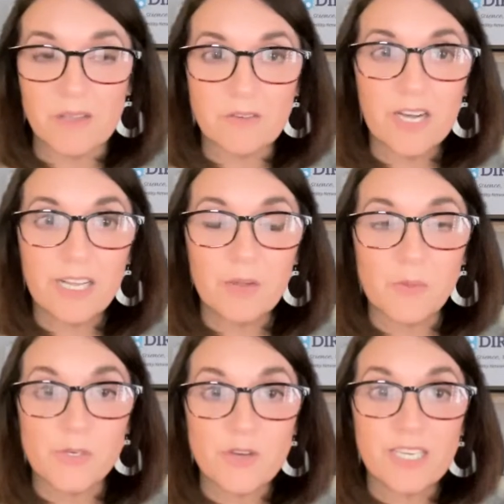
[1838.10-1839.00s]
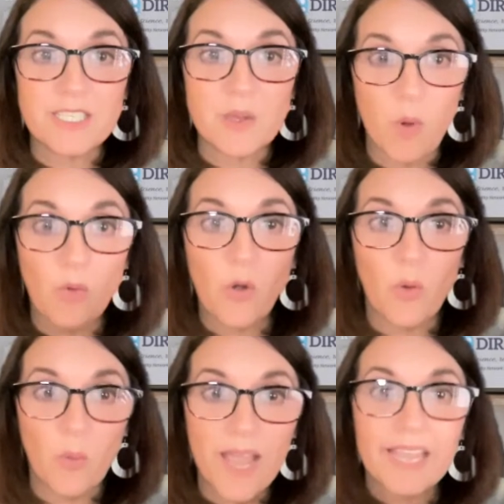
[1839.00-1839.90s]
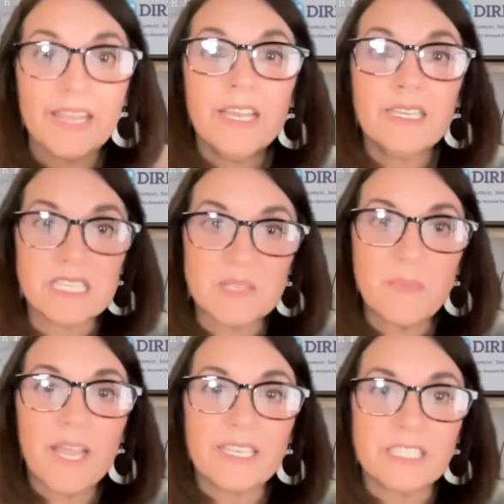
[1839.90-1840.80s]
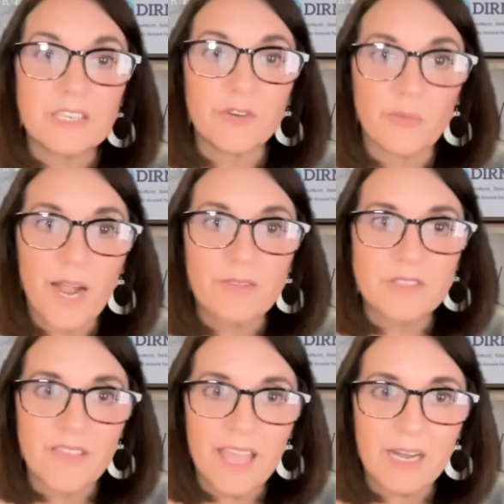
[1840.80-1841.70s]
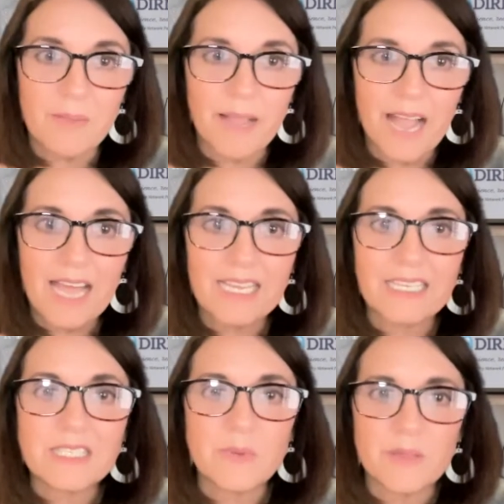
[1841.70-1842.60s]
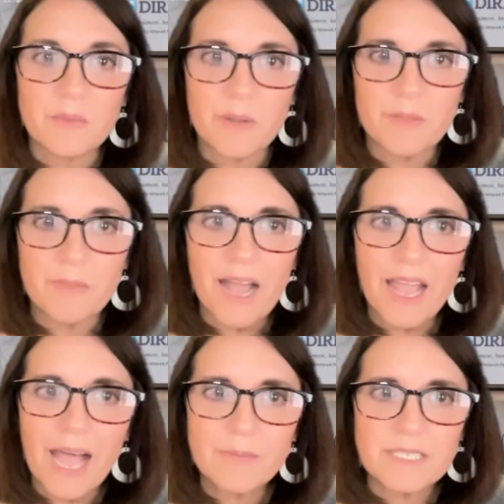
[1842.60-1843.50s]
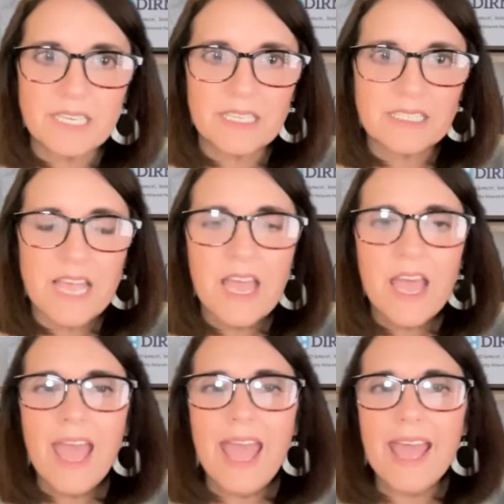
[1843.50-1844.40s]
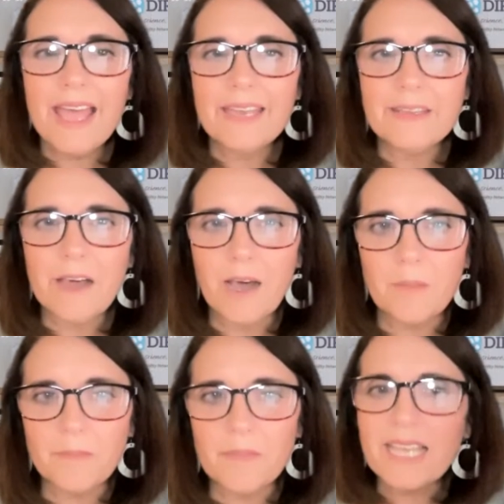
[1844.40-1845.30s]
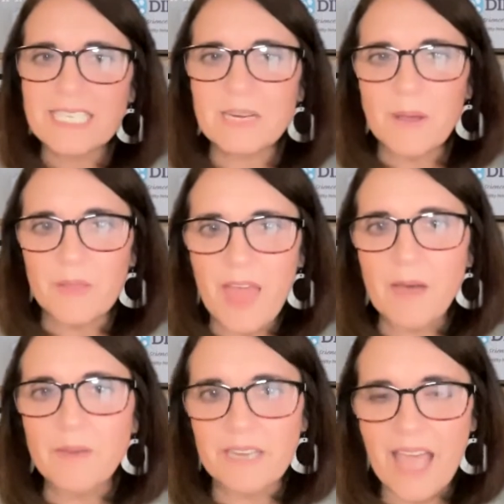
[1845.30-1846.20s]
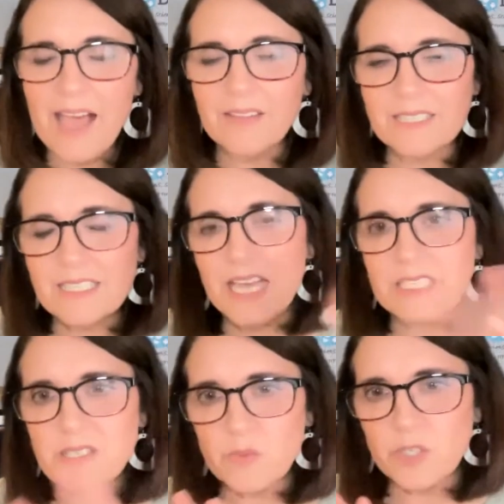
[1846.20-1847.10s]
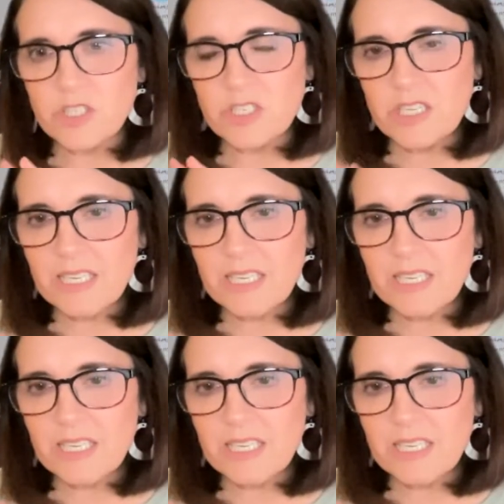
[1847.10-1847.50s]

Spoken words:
chronic endometritis that won't go away despite different rounds of antibiotics with biopsies, and asking about the Emma and Alice test, which